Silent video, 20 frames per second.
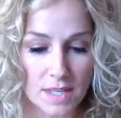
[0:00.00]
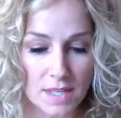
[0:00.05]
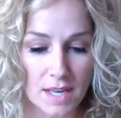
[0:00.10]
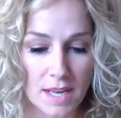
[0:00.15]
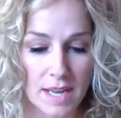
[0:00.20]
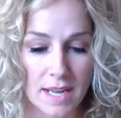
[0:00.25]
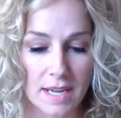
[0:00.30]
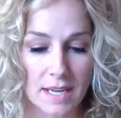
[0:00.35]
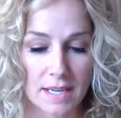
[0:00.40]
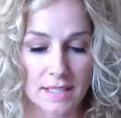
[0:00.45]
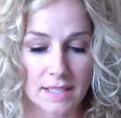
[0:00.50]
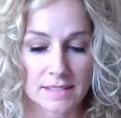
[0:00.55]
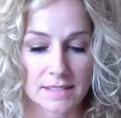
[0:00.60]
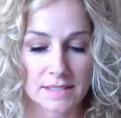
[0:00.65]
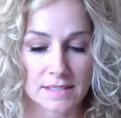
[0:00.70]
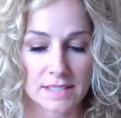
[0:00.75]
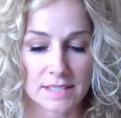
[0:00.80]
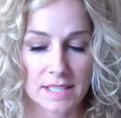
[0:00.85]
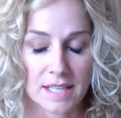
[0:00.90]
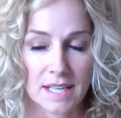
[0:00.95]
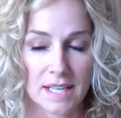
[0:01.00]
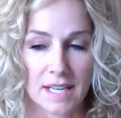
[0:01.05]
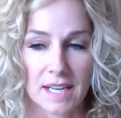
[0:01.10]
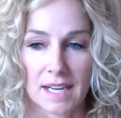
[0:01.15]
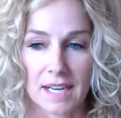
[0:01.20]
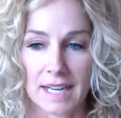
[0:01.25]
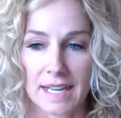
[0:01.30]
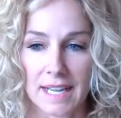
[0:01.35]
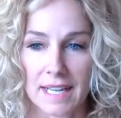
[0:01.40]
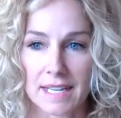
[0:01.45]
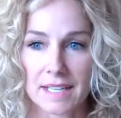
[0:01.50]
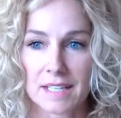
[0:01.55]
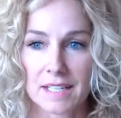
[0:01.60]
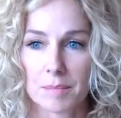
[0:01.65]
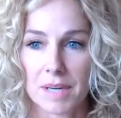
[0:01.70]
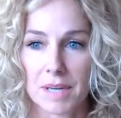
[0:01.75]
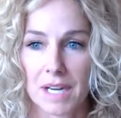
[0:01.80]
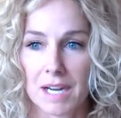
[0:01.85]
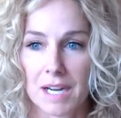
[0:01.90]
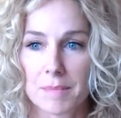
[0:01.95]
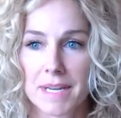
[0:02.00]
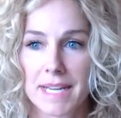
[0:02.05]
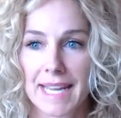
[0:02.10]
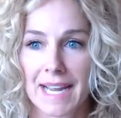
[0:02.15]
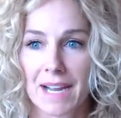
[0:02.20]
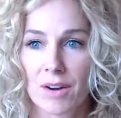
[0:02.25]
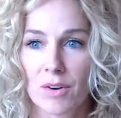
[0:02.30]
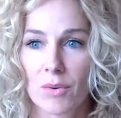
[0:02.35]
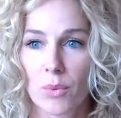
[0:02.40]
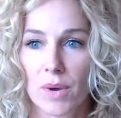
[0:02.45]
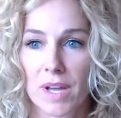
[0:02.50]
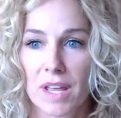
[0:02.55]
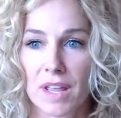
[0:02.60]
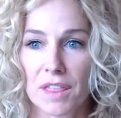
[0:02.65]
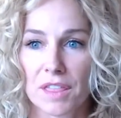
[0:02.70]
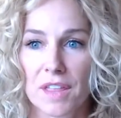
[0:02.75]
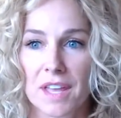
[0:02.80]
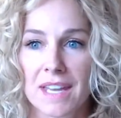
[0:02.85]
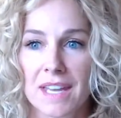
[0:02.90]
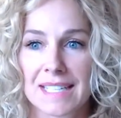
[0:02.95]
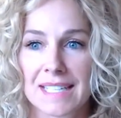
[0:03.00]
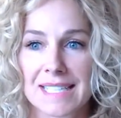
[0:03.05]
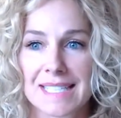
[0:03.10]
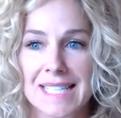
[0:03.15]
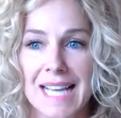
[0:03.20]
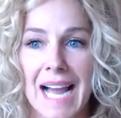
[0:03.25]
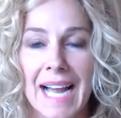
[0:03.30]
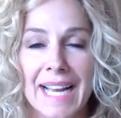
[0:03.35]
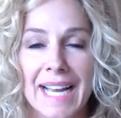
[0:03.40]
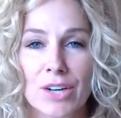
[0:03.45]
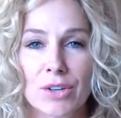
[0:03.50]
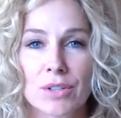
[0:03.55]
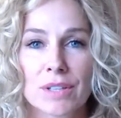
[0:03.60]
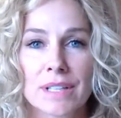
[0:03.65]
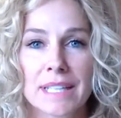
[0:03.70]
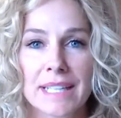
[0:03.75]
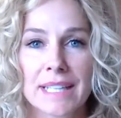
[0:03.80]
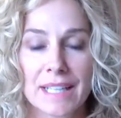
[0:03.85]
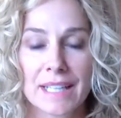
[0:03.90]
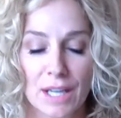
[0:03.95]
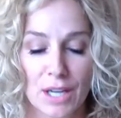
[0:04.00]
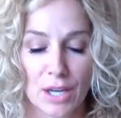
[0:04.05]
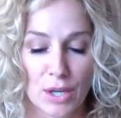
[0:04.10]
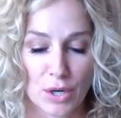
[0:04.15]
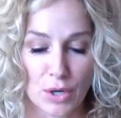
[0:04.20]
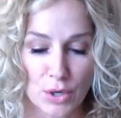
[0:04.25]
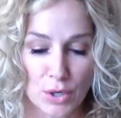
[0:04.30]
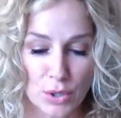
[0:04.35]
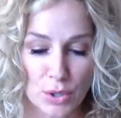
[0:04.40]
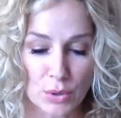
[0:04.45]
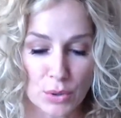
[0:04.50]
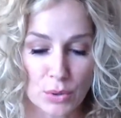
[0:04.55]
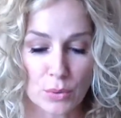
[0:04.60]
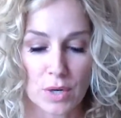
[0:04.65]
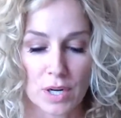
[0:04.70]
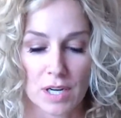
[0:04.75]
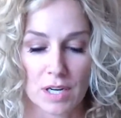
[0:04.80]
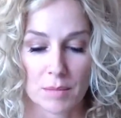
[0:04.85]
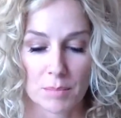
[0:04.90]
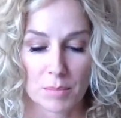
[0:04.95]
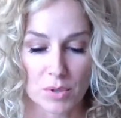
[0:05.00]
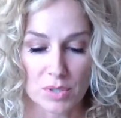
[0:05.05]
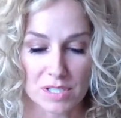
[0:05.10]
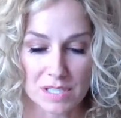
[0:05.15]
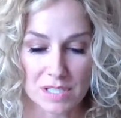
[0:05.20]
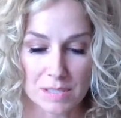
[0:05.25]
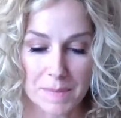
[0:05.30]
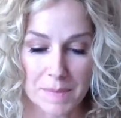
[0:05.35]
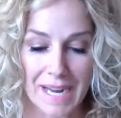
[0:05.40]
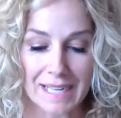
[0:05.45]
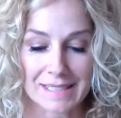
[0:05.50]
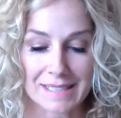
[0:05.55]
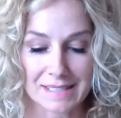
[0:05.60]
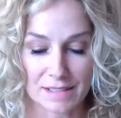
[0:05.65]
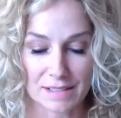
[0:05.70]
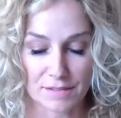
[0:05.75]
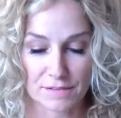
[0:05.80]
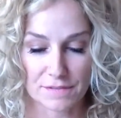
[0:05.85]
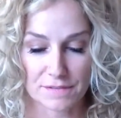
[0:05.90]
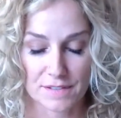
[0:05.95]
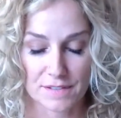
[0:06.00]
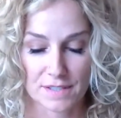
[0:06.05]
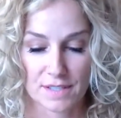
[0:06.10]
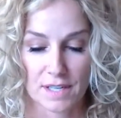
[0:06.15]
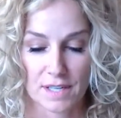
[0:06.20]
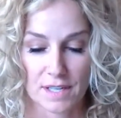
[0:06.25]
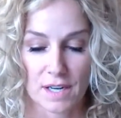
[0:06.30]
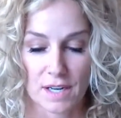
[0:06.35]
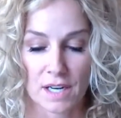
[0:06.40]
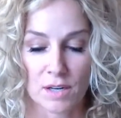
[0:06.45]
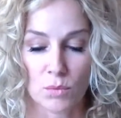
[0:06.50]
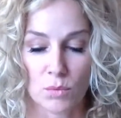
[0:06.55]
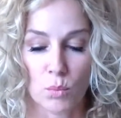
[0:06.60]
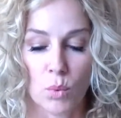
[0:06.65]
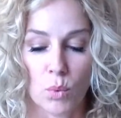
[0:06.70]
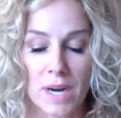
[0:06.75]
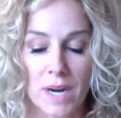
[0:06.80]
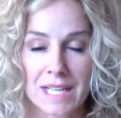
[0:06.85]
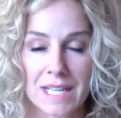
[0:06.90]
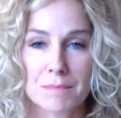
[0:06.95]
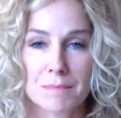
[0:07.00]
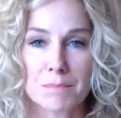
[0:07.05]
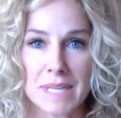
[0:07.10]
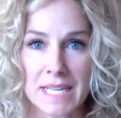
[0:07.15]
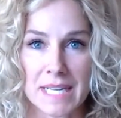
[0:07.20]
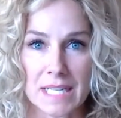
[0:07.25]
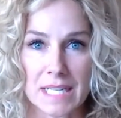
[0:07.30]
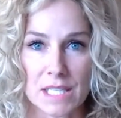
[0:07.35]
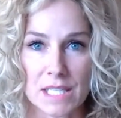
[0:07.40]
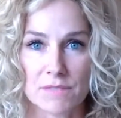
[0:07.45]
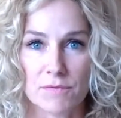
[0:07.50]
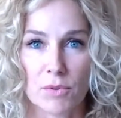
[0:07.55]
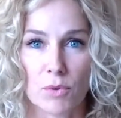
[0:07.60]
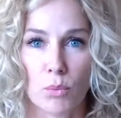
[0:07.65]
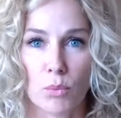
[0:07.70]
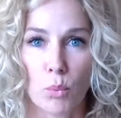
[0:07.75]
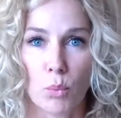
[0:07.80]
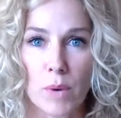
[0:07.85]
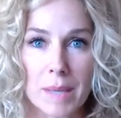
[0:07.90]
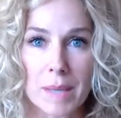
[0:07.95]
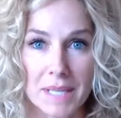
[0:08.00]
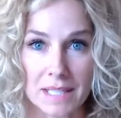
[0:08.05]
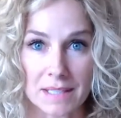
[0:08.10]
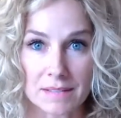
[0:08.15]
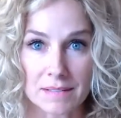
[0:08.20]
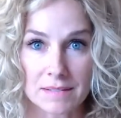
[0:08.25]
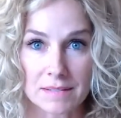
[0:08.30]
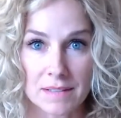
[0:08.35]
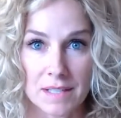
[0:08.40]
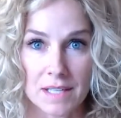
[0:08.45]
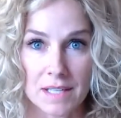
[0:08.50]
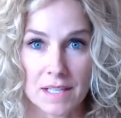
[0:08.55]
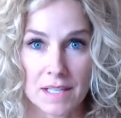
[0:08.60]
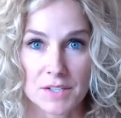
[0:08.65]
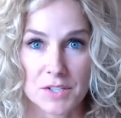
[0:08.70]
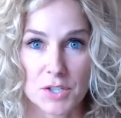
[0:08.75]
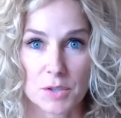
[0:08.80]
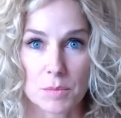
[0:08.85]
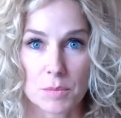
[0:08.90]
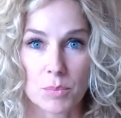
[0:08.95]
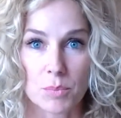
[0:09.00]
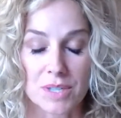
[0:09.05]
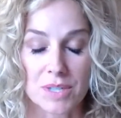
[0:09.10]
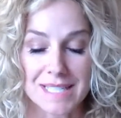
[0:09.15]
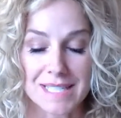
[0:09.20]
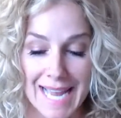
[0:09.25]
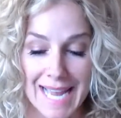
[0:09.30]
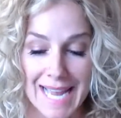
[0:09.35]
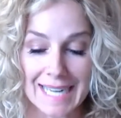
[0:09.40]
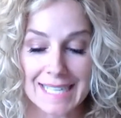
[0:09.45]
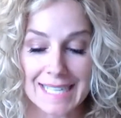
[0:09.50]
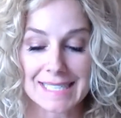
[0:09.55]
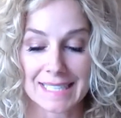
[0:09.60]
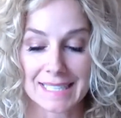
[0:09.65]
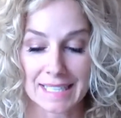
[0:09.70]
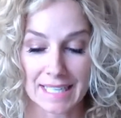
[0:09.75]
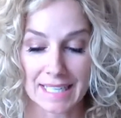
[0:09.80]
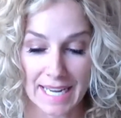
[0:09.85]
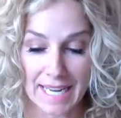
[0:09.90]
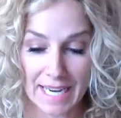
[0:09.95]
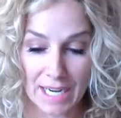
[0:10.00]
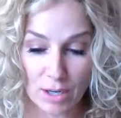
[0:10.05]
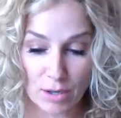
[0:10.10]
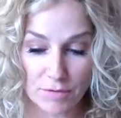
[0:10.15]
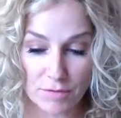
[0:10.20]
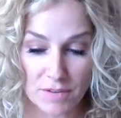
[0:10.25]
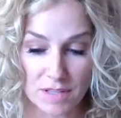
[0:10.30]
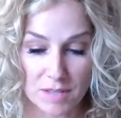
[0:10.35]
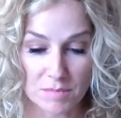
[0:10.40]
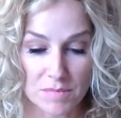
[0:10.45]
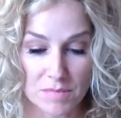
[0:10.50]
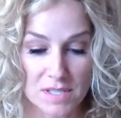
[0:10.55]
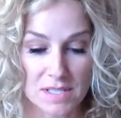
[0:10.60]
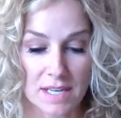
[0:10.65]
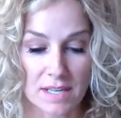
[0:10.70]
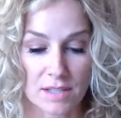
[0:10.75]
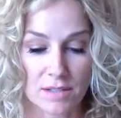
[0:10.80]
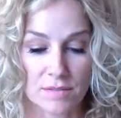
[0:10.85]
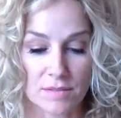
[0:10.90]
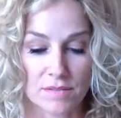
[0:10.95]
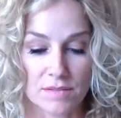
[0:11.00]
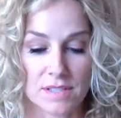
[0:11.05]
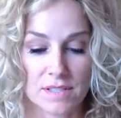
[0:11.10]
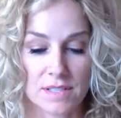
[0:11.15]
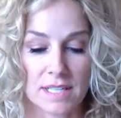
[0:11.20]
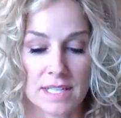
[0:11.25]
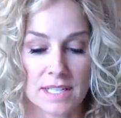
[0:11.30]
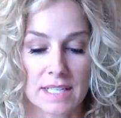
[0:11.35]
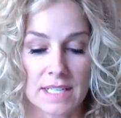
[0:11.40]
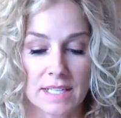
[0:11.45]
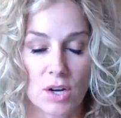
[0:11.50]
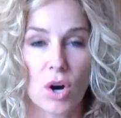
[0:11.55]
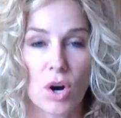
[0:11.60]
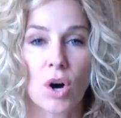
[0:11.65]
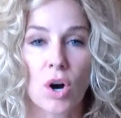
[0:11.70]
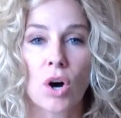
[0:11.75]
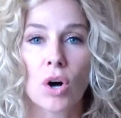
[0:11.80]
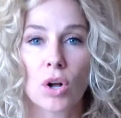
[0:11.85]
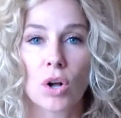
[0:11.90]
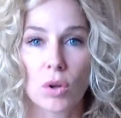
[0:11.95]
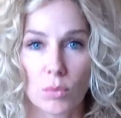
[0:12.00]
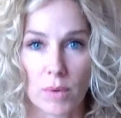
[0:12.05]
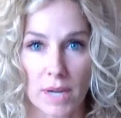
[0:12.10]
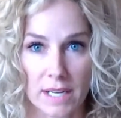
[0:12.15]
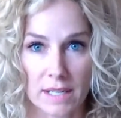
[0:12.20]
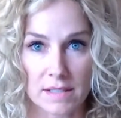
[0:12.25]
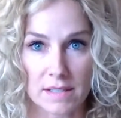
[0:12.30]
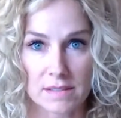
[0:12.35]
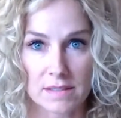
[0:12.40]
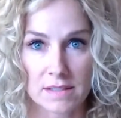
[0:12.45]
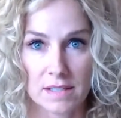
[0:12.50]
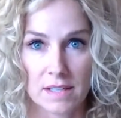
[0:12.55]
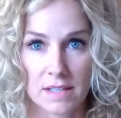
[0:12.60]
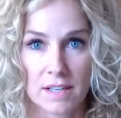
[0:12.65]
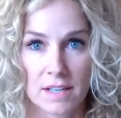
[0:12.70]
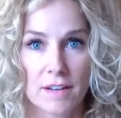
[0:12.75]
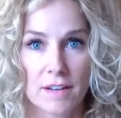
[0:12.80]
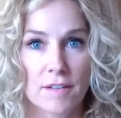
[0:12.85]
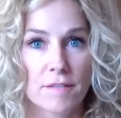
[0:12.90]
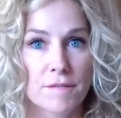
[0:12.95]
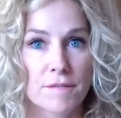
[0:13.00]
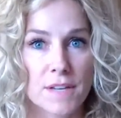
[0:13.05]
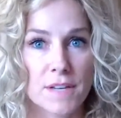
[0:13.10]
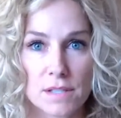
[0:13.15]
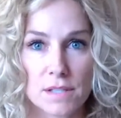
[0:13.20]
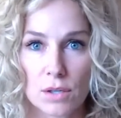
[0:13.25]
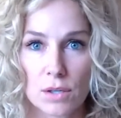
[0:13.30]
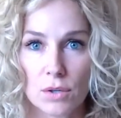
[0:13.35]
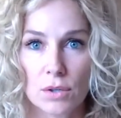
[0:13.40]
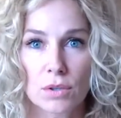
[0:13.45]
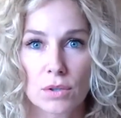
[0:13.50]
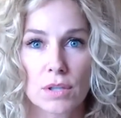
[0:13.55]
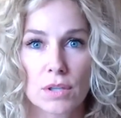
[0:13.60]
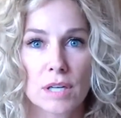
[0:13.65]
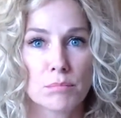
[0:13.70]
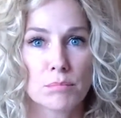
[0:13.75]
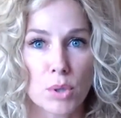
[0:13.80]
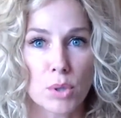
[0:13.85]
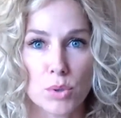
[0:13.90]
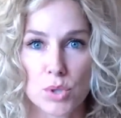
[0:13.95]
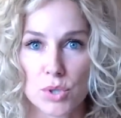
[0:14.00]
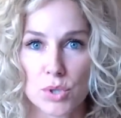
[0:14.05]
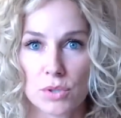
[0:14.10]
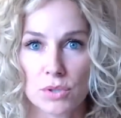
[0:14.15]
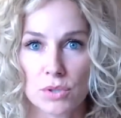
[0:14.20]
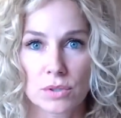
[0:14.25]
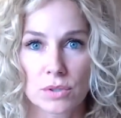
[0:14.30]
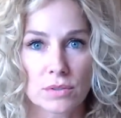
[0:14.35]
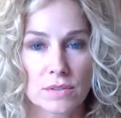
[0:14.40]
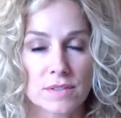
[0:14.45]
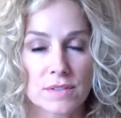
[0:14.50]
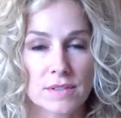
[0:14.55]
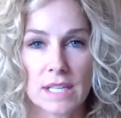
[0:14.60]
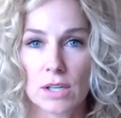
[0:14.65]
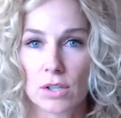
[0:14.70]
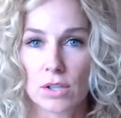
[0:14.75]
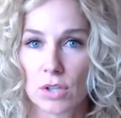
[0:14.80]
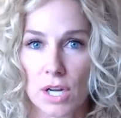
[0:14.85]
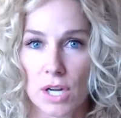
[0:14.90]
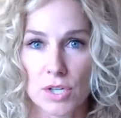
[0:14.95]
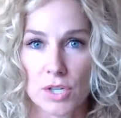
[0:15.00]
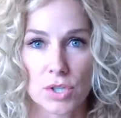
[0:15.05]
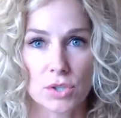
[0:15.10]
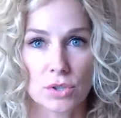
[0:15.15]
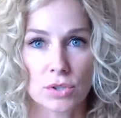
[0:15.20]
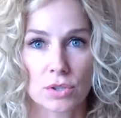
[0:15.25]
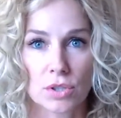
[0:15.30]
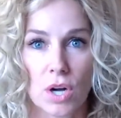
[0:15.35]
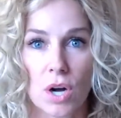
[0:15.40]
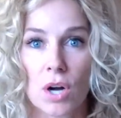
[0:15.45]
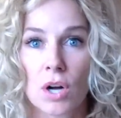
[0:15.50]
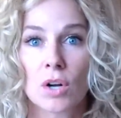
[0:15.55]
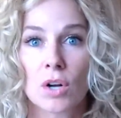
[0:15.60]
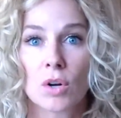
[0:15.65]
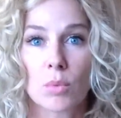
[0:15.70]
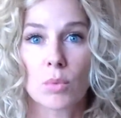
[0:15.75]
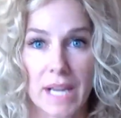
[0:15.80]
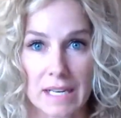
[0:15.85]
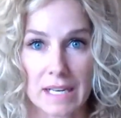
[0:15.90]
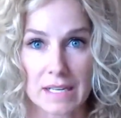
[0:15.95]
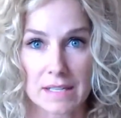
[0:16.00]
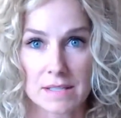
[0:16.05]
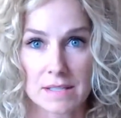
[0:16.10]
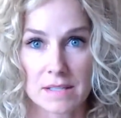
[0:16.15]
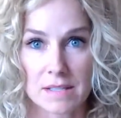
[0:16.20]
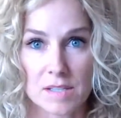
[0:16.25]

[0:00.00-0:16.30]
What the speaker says: And I ended up coming out with an entirely new perspective on what it means for women to protect and care for themselves in all ways, physical, emotional, psychological, all ways.